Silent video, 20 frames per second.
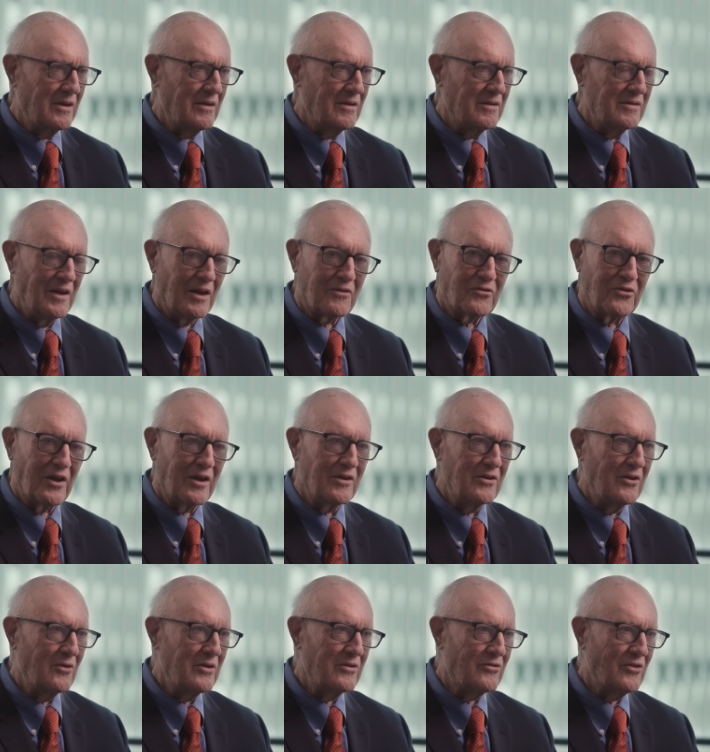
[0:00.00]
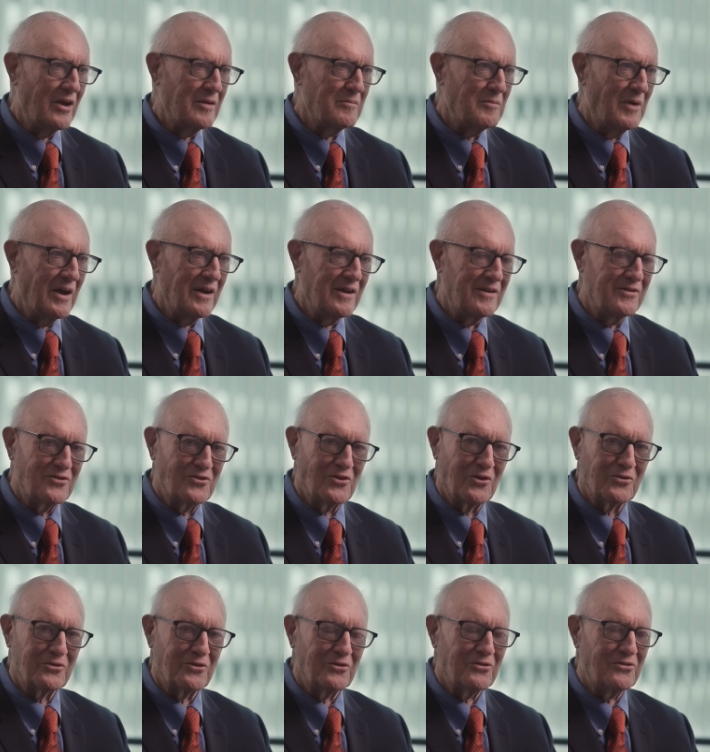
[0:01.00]
Next thing I know, he's on my
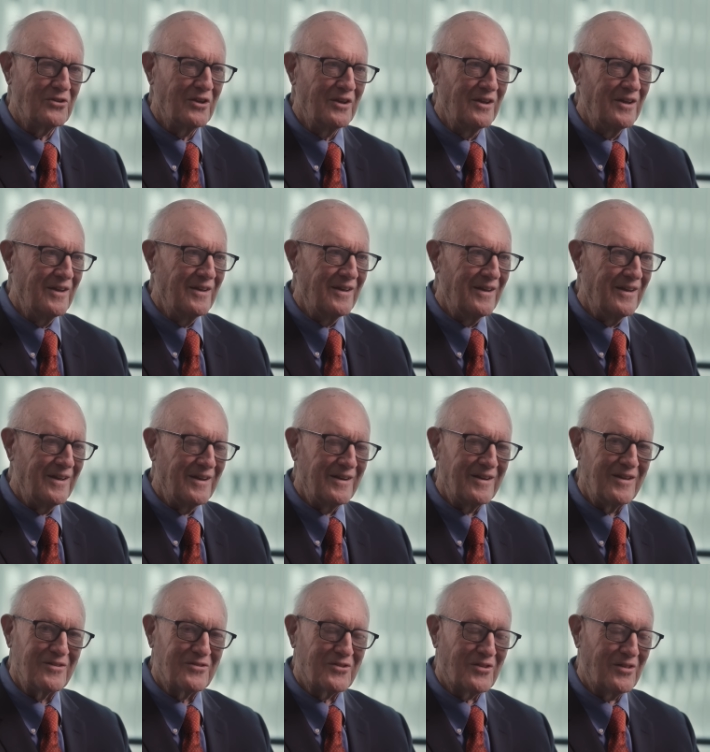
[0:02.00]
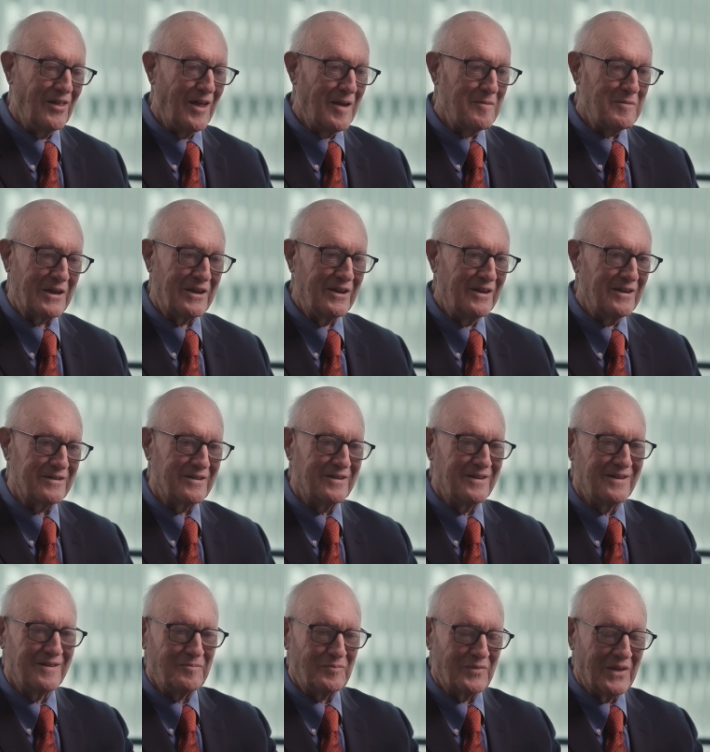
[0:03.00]
shoulders and he's climbing in.
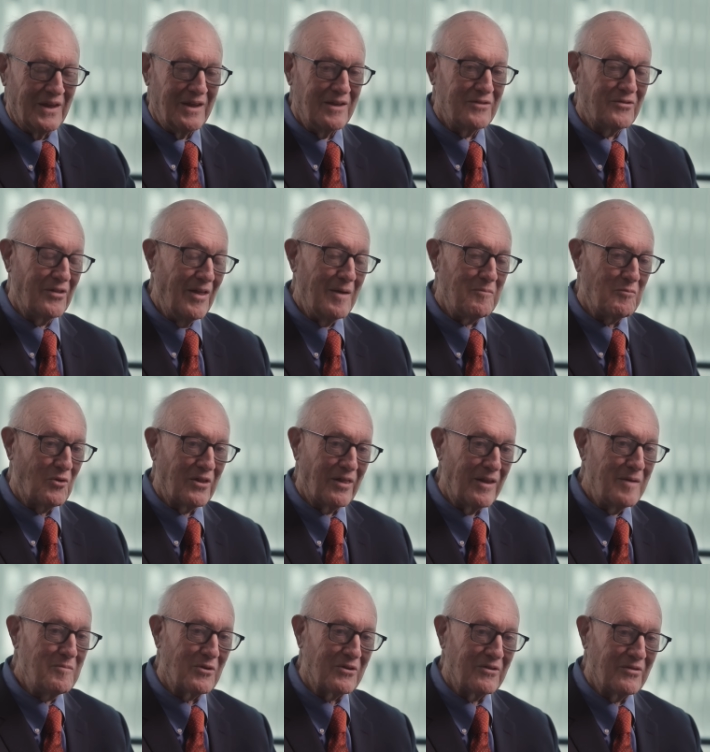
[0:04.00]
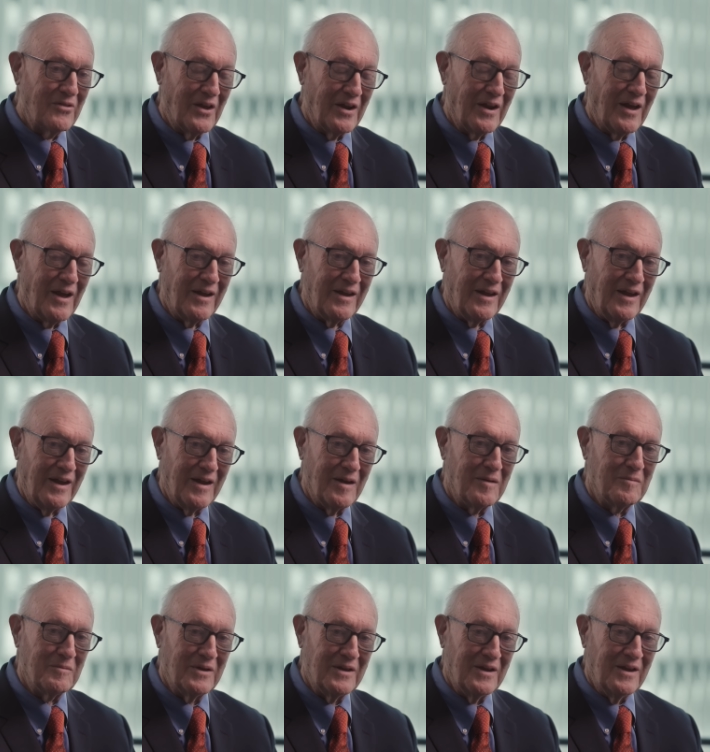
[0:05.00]
He's a lot more limber than I
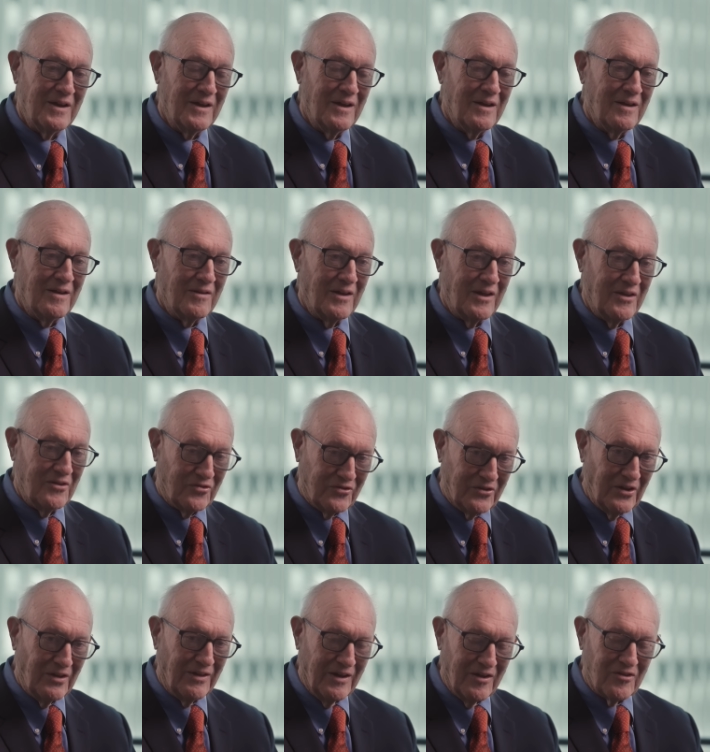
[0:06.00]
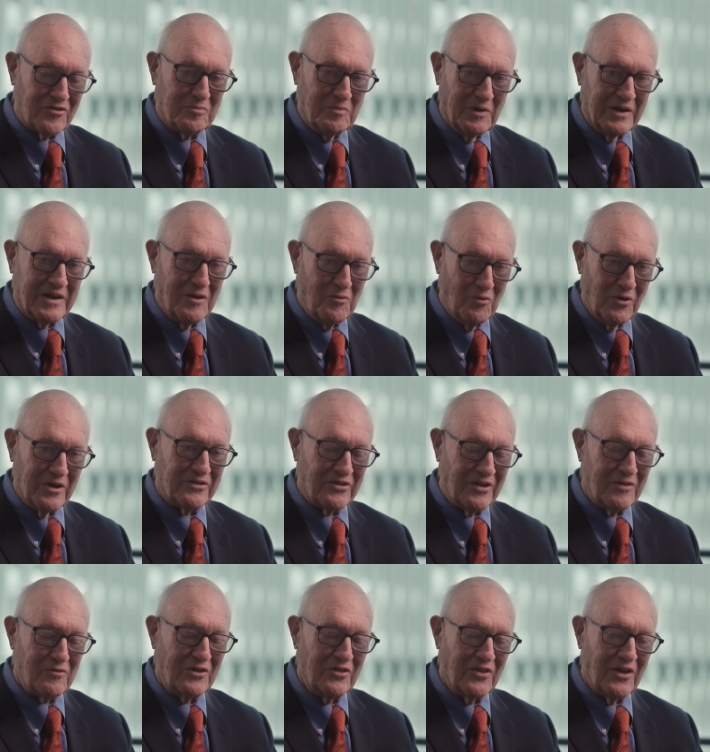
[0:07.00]
am. He still is, but he was
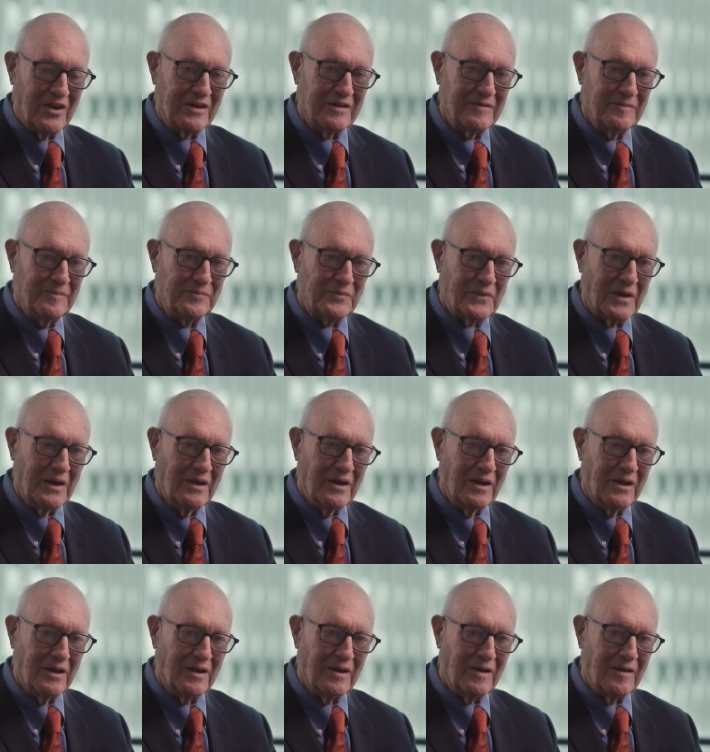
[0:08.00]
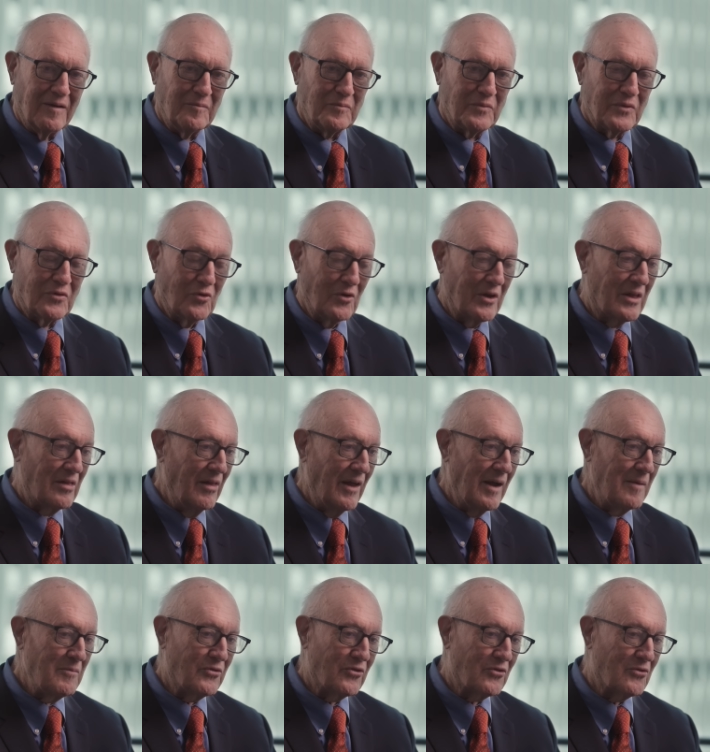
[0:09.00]
even then. Uh, so he
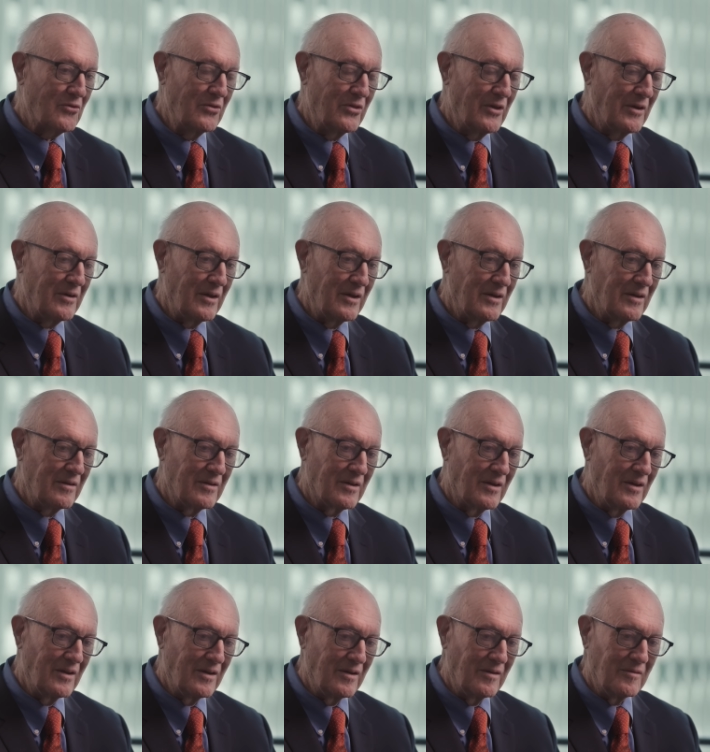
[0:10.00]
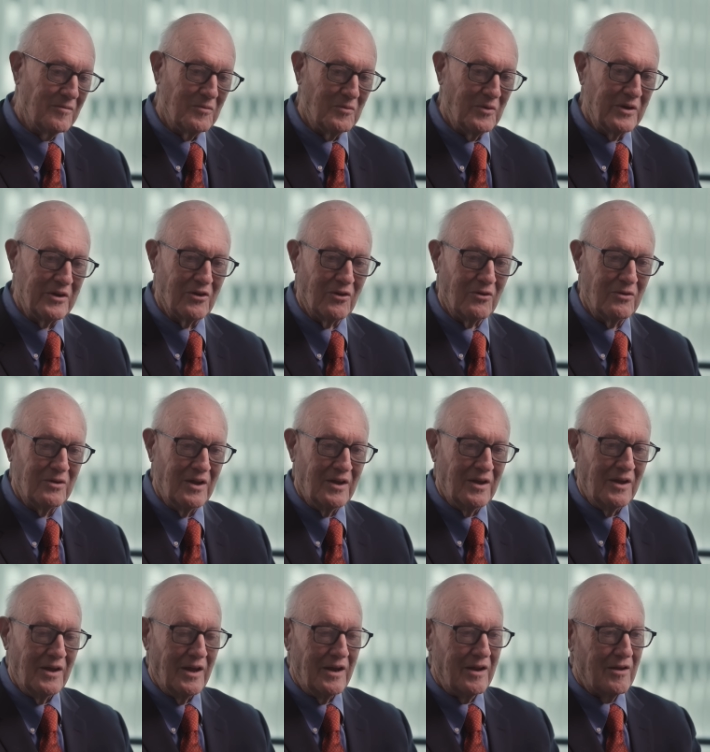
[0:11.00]
climbs through the uh, window
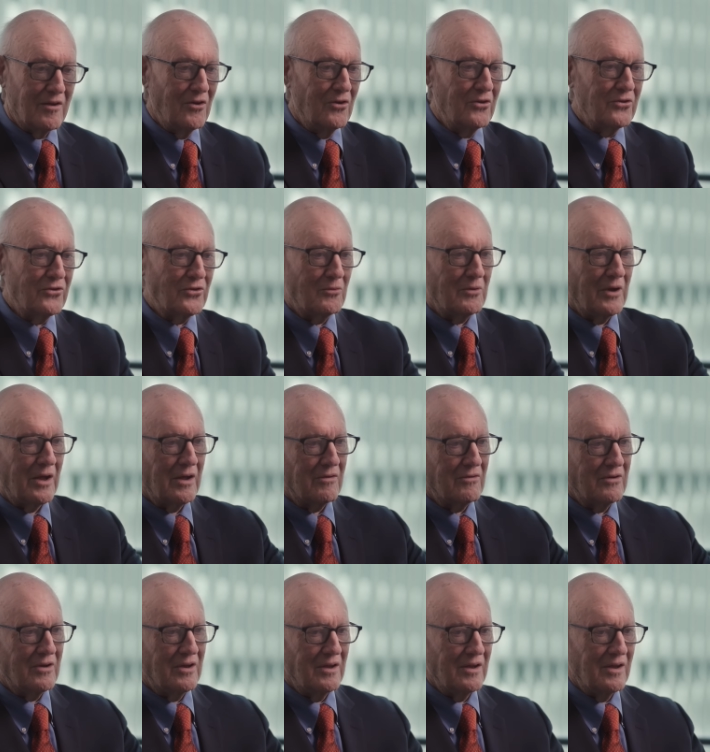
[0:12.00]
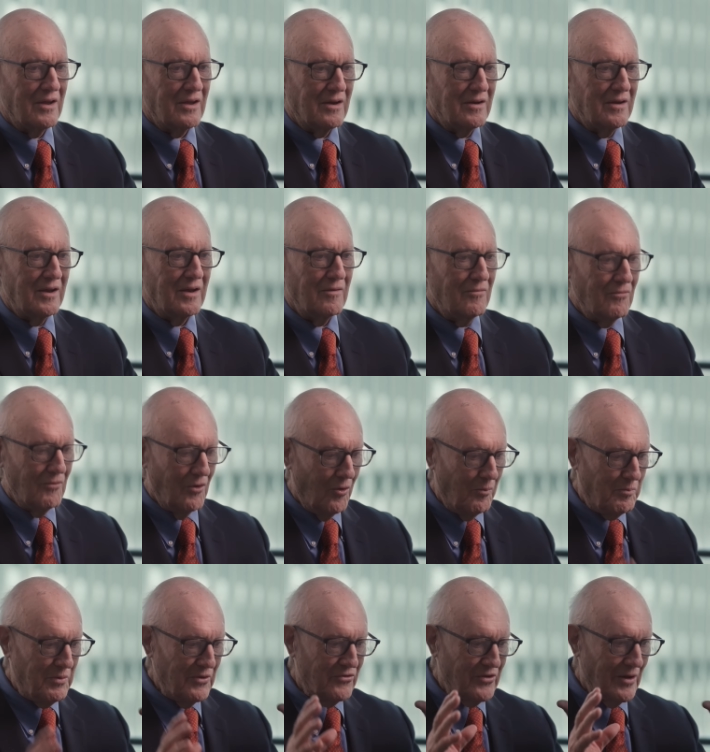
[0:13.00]
and he goes around and he
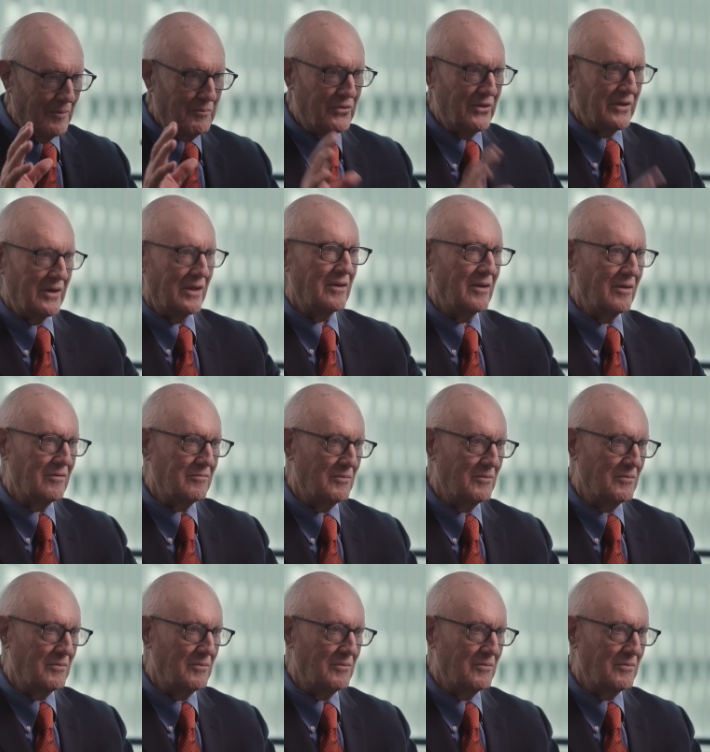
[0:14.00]
opens up the